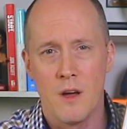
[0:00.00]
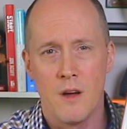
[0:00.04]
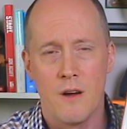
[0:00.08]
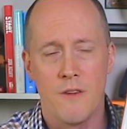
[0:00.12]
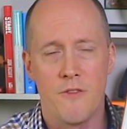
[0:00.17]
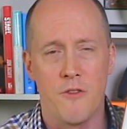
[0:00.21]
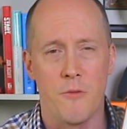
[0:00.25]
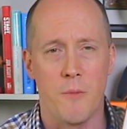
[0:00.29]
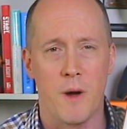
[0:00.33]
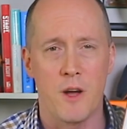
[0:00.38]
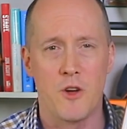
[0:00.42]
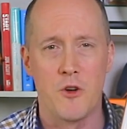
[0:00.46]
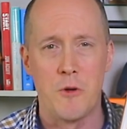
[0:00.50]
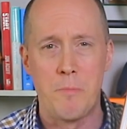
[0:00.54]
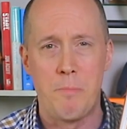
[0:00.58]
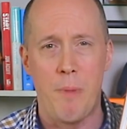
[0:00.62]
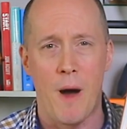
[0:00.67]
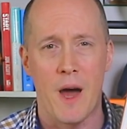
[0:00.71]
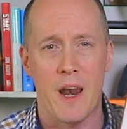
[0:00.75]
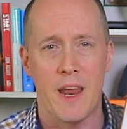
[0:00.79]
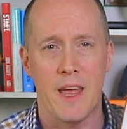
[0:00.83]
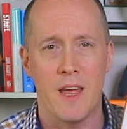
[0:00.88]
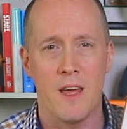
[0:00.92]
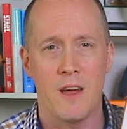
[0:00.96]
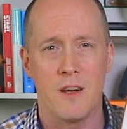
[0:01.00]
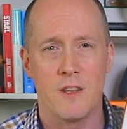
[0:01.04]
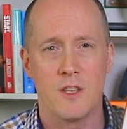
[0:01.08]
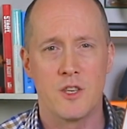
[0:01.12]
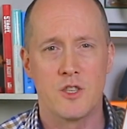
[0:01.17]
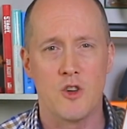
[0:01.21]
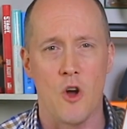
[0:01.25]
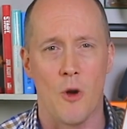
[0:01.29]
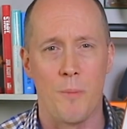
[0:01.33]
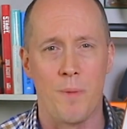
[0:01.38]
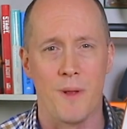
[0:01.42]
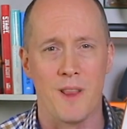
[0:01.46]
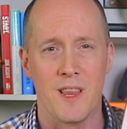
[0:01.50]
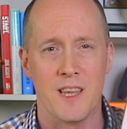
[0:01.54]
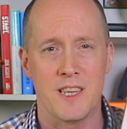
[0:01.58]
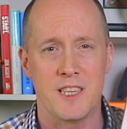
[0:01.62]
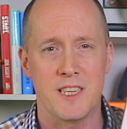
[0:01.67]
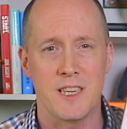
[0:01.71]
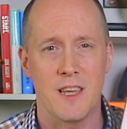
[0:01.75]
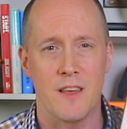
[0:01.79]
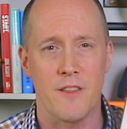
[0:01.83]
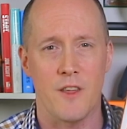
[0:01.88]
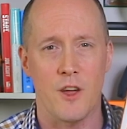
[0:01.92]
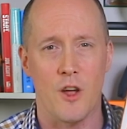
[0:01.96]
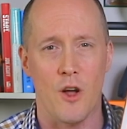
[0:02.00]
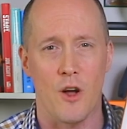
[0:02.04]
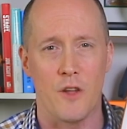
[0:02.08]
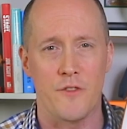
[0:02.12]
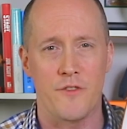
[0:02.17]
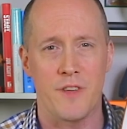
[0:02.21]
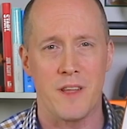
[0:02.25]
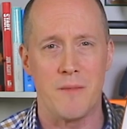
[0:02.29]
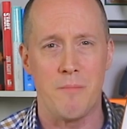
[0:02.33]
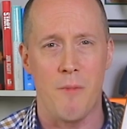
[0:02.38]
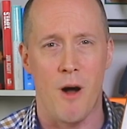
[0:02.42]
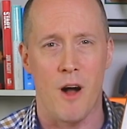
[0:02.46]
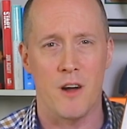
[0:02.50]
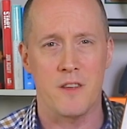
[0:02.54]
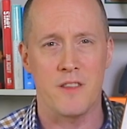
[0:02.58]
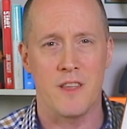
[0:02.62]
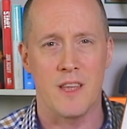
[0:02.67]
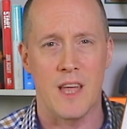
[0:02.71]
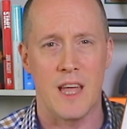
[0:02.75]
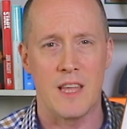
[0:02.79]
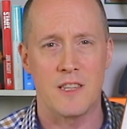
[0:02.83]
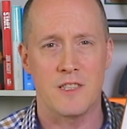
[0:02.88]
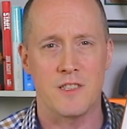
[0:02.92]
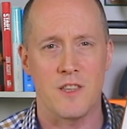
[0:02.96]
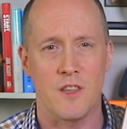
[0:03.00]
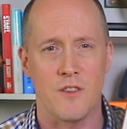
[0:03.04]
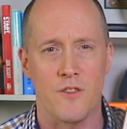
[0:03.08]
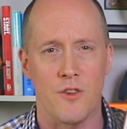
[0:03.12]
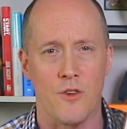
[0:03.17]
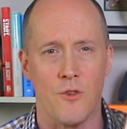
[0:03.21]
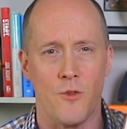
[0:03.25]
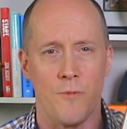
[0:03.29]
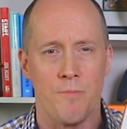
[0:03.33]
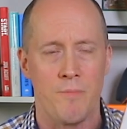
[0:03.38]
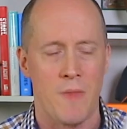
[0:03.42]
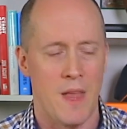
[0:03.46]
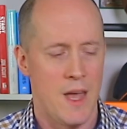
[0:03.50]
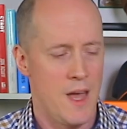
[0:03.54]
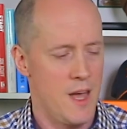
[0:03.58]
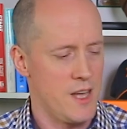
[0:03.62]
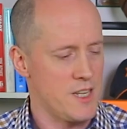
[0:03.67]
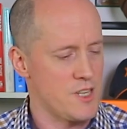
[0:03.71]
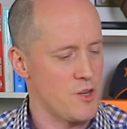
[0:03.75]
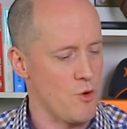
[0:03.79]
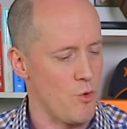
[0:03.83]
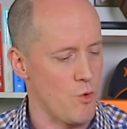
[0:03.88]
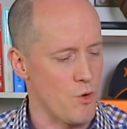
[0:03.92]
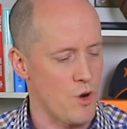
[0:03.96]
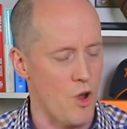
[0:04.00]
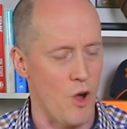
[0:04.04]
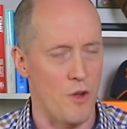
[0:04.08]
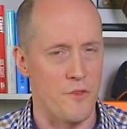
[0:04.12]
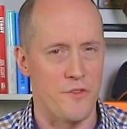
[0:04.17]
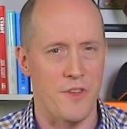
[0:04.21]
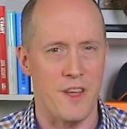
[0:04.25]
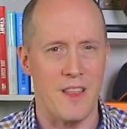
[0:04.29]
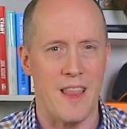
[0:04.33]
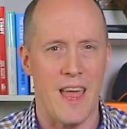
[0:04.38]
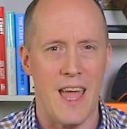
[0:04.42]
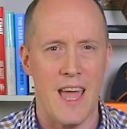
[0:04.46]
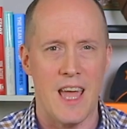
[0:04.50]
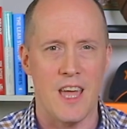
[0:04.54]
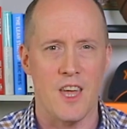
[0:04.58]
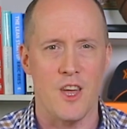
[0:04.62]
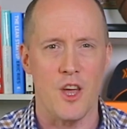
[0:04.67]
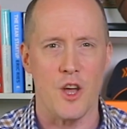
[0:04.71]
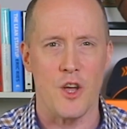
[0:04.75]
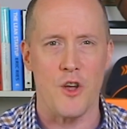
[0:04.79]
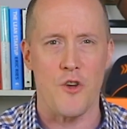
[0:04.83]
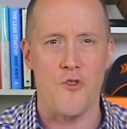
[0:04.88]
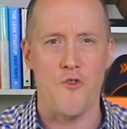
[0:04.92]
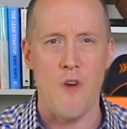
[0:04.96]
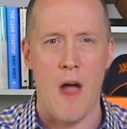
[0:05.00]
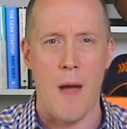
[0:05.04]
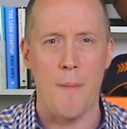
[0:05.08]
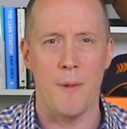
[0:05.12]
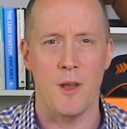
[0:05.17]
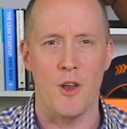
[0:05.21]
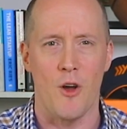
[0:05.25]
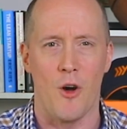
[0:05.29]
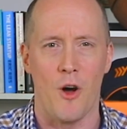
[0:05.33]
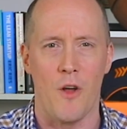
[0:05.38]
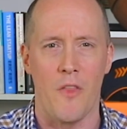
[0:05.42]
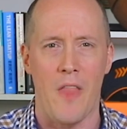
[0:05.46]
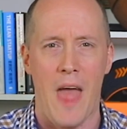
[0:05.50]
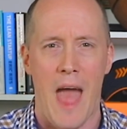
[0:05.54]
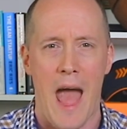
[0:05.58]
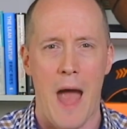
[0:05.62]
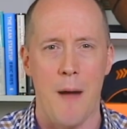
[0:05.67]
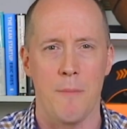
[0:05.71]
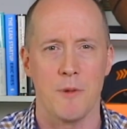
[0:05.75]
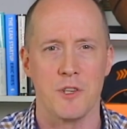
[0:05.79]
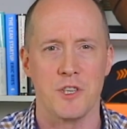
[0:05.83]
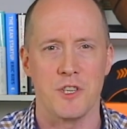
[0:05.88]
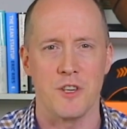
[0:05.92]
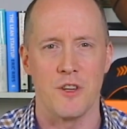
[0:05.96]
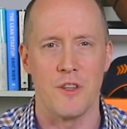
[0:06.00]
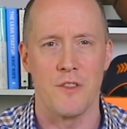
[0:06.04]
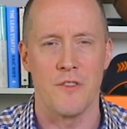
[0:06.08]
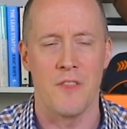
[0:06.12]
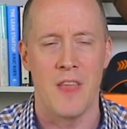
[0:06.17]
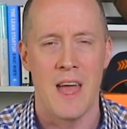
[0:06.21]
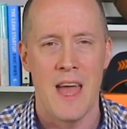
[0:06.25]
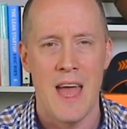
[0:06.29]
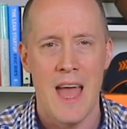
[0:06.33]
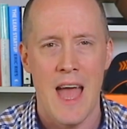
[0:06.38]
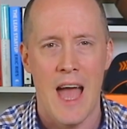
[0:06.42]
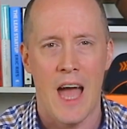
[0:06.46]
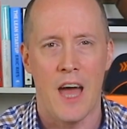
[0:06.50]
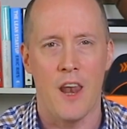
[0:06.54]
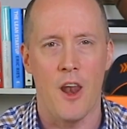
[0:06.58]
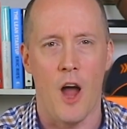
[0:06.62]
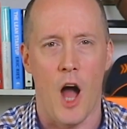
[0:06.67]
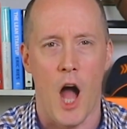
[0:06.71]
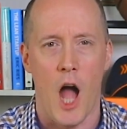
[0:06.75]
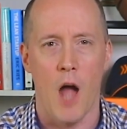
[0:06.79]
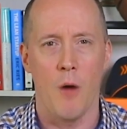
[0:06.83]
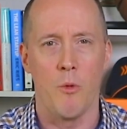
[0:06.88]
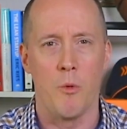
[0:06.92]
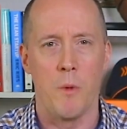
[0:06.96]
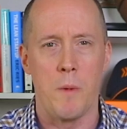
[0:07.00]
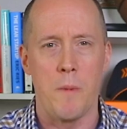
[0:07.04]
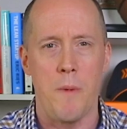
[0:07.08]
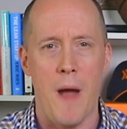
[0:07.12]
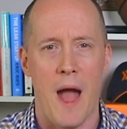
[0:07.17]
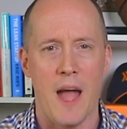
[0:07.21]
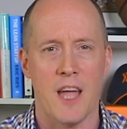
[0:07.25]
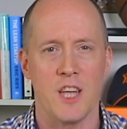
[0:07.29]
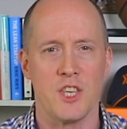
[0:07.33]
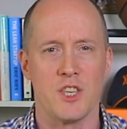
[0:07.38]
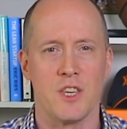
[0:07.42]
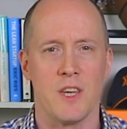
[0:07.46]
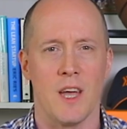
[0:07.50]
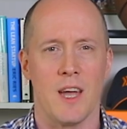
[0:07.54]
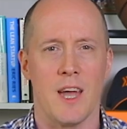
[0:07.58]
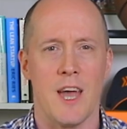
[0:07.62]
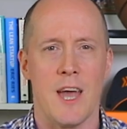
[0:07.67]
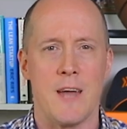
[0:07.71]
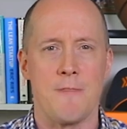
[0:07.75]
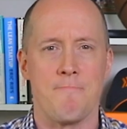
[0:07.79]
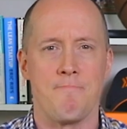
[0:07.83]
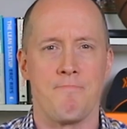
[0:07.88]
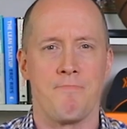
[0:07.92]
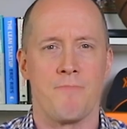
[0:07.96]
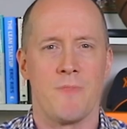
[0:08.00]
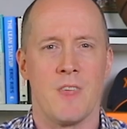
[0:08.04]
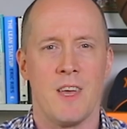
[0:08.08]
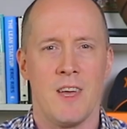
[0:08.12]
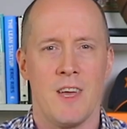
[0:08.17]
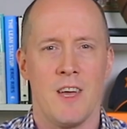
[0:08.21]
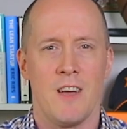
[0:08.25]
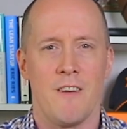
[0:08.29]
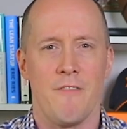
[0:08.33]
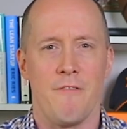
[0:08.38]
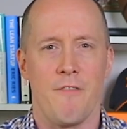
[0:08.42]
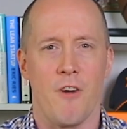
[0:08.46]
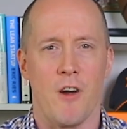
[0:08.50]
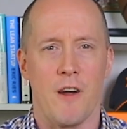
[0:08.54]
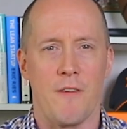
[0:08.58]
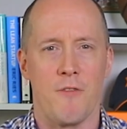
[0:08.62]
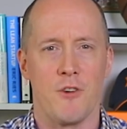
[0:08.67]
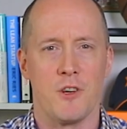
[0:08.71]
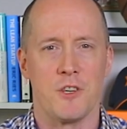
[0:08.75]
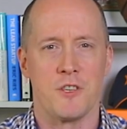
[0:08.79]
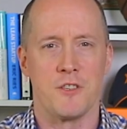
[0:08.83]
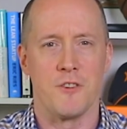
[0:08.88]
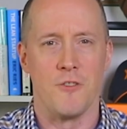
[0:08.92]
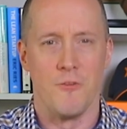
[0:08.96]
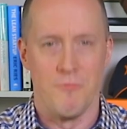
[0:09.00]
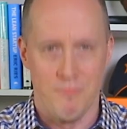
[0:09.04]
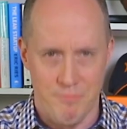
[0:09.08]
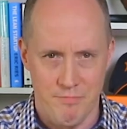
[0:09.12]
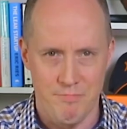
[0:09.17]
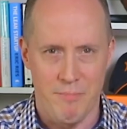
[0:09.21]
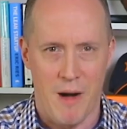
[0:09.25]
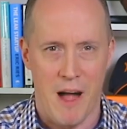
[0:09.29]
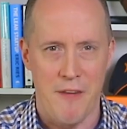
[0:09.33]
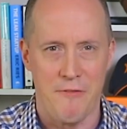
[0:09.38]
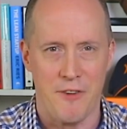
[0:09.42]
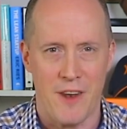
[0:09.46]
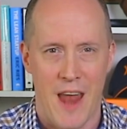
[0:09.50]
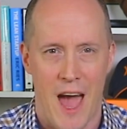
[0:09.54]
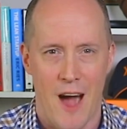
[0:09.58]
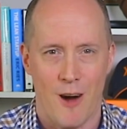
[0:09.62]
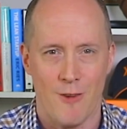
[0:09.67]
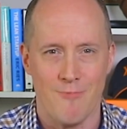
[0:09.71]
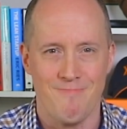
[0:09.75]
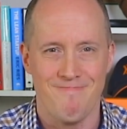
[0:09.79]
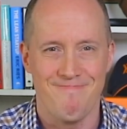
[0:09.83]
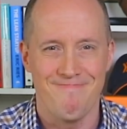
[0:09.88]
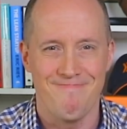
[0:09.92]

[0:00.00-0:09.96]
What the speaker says: from my good buddy Joe Polizzi at the Content Marketing Institute. It's called Content Inc. You can grab it on Amazon, and I will be back at you again very, very soon. Bye for now.